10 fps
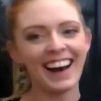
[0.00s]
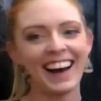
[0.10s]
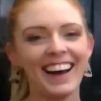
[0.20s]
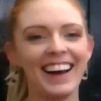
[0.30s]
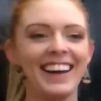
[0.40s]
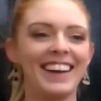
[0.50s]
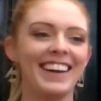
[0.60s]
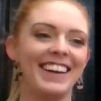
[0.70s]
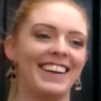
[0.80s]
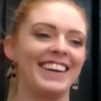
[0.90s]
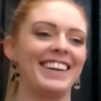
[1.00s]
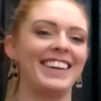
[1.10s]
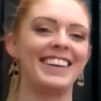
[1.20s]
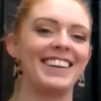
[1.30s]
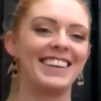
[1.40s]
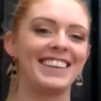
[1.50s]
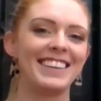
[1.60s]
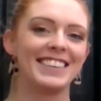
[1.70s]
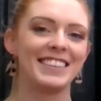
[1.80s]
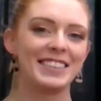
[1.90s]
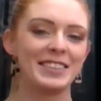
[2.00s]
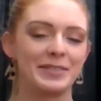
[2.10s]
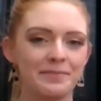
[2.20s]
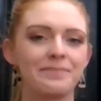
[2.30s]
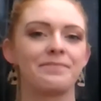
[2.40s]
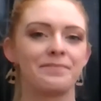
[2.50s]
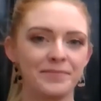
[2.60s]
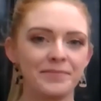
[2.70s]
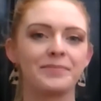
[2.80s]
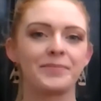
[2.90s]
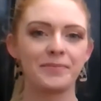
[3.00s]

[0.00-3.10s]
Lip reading: [no speech]